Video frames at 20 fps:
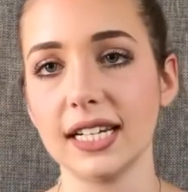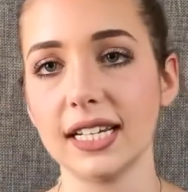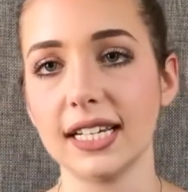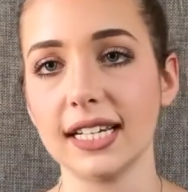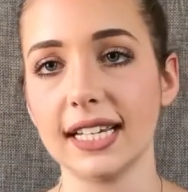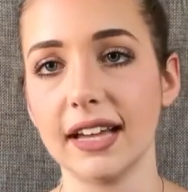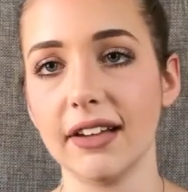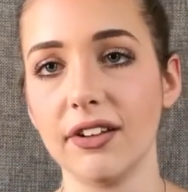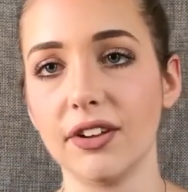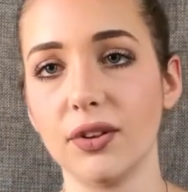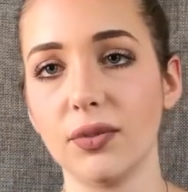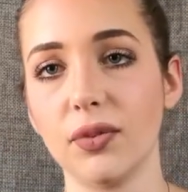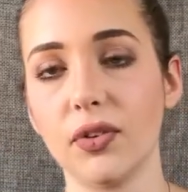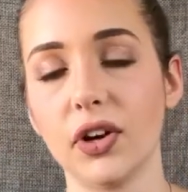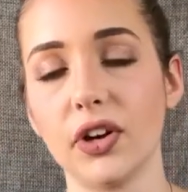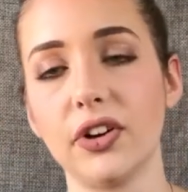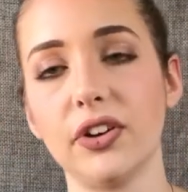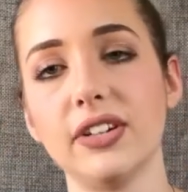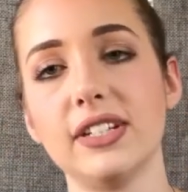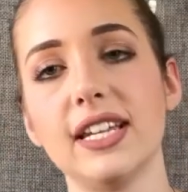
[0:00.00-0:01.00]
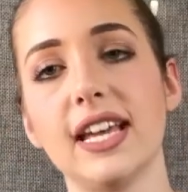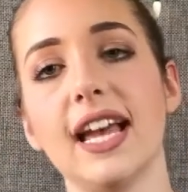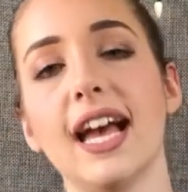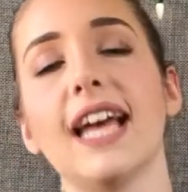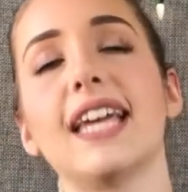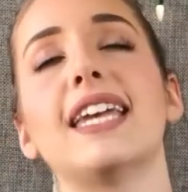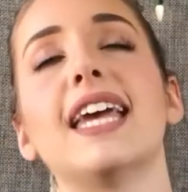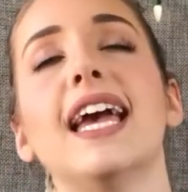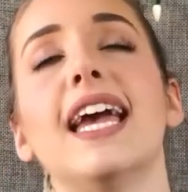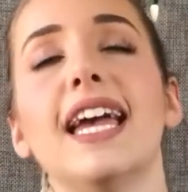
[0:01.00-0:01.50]
to drinking a gallon of water a
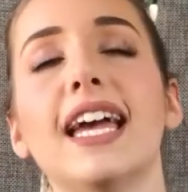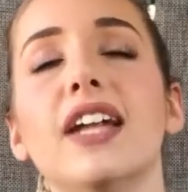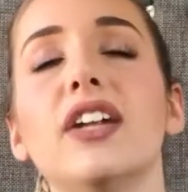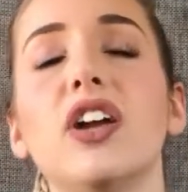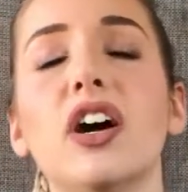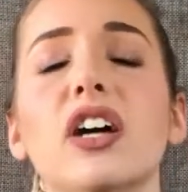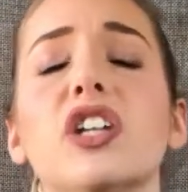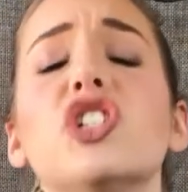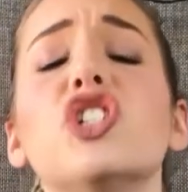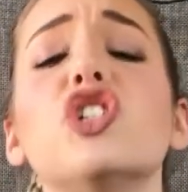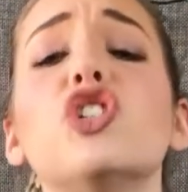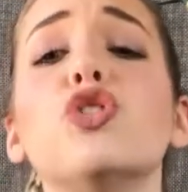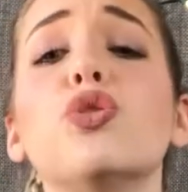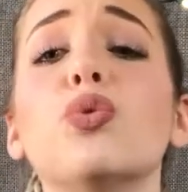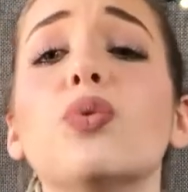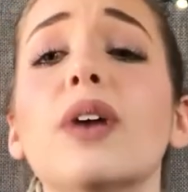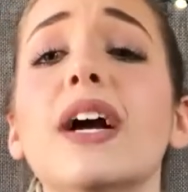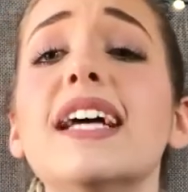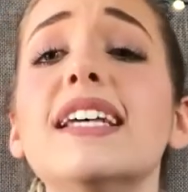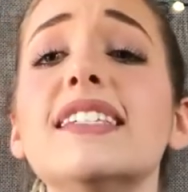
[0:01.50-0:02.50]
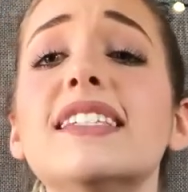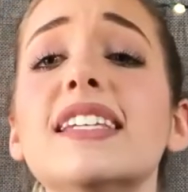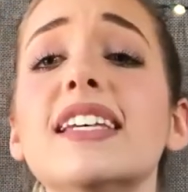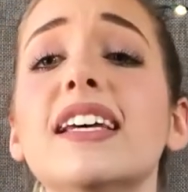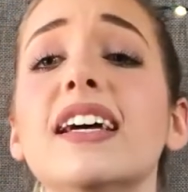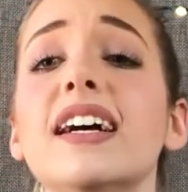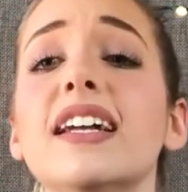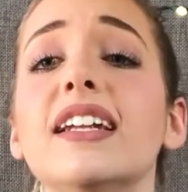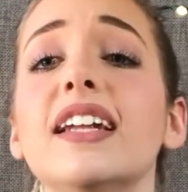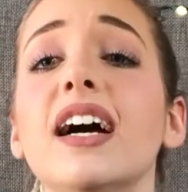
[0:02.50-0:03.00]
day. I cannot
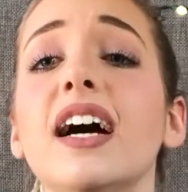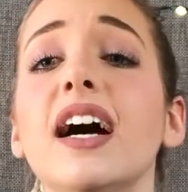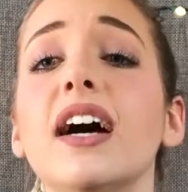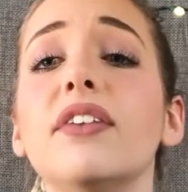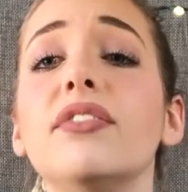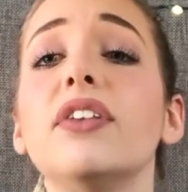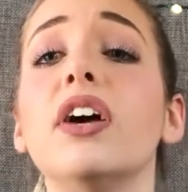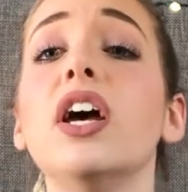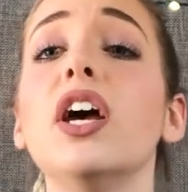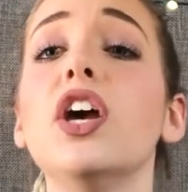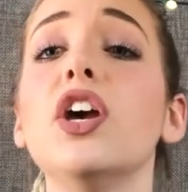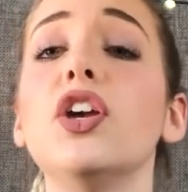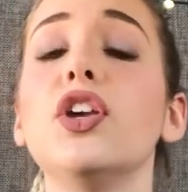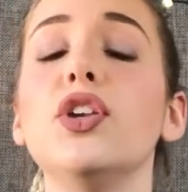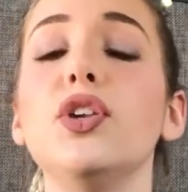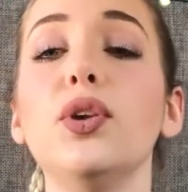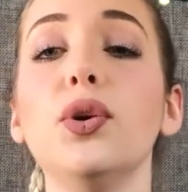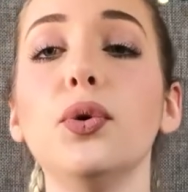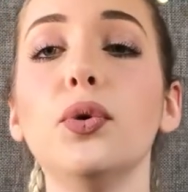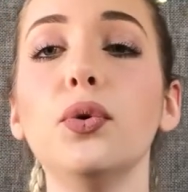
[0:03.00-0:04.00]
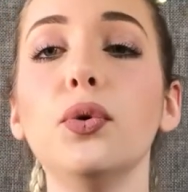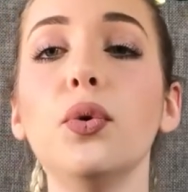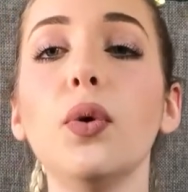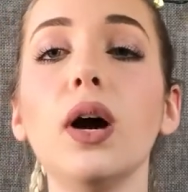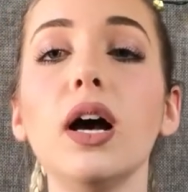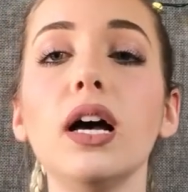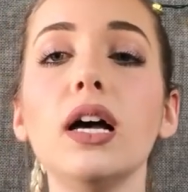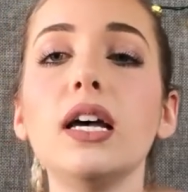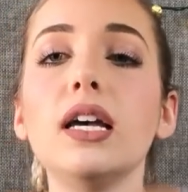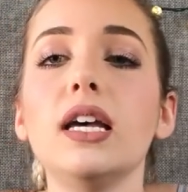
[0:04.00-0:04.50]
stress it enough.
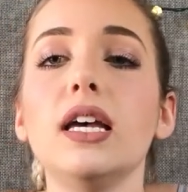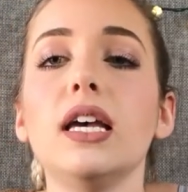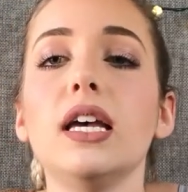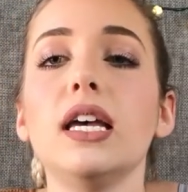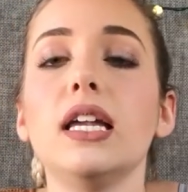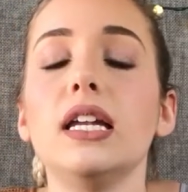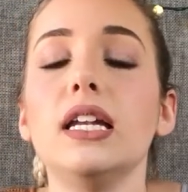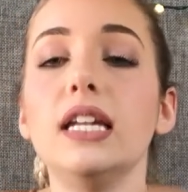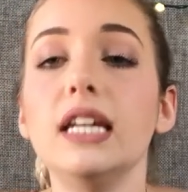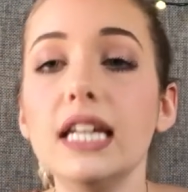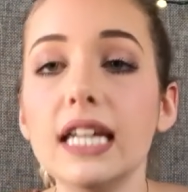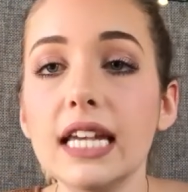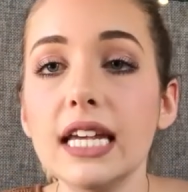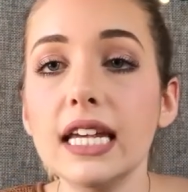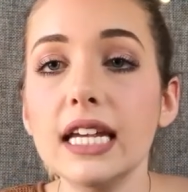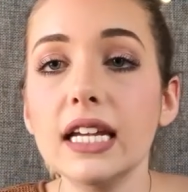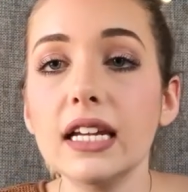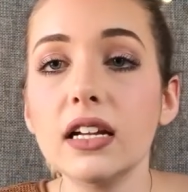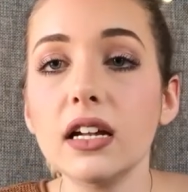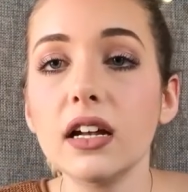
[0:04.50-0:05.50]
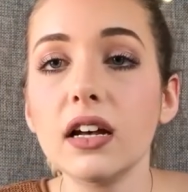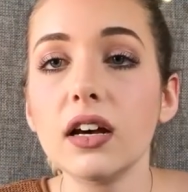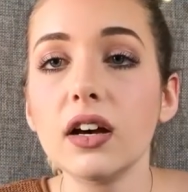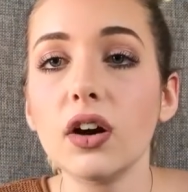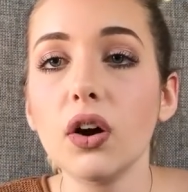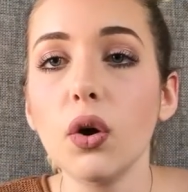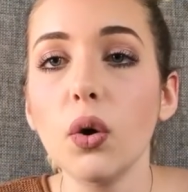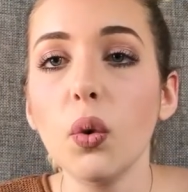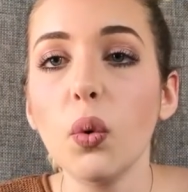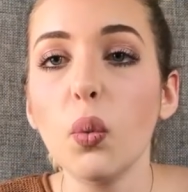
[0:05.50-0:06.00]
You need
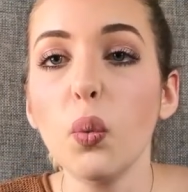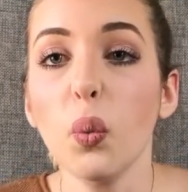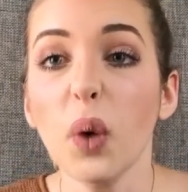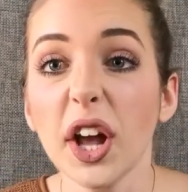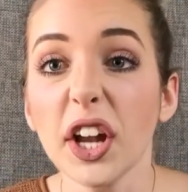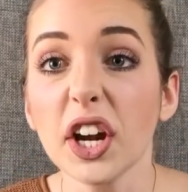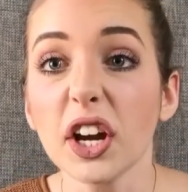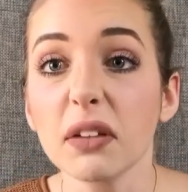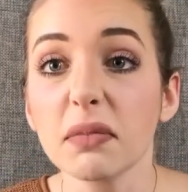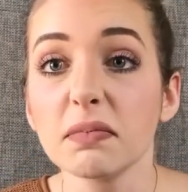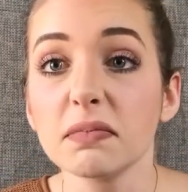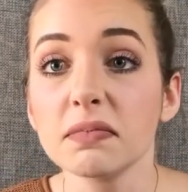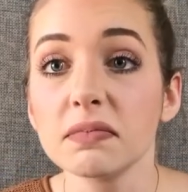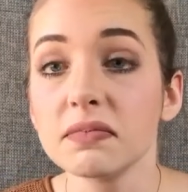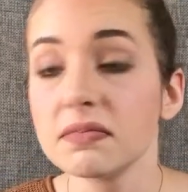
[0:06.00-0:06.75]
water.